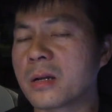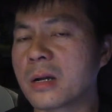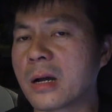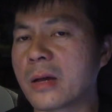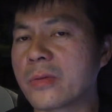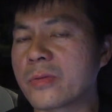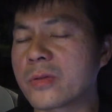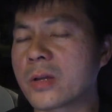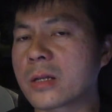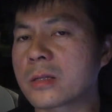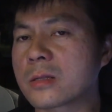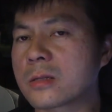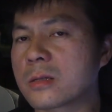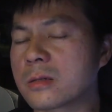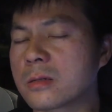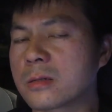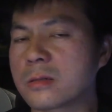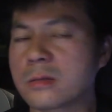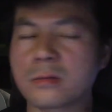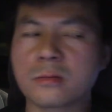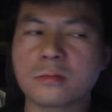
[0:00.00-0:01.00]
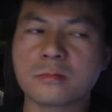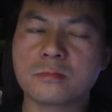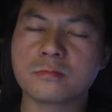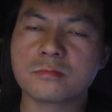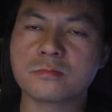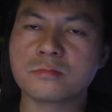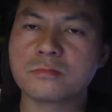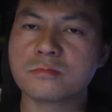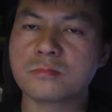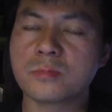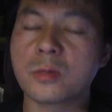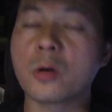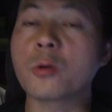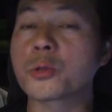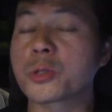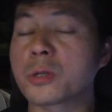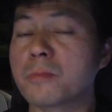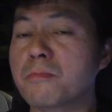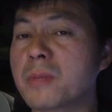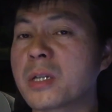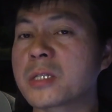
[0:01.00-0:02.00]
and that
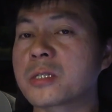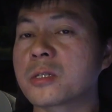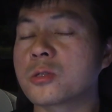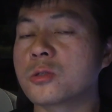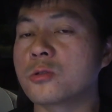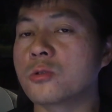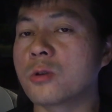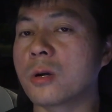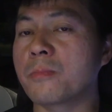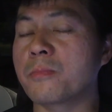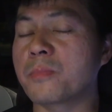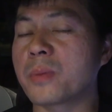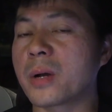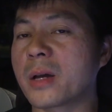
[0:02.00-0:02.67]
also messes you up.